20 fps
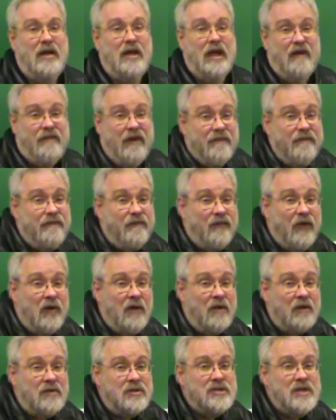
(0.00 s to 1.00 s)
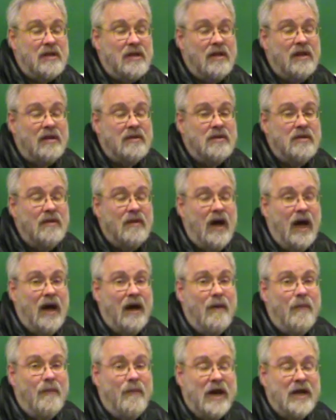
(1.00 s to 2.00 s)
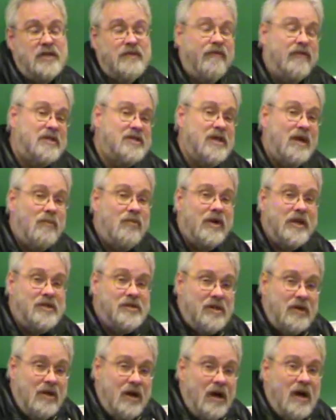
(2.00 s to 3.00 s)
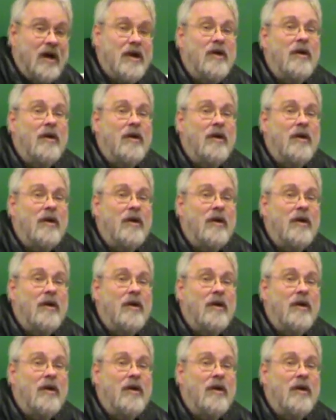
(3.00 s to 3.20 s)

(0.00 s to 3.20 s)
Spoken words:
If it falls a little much for some reason,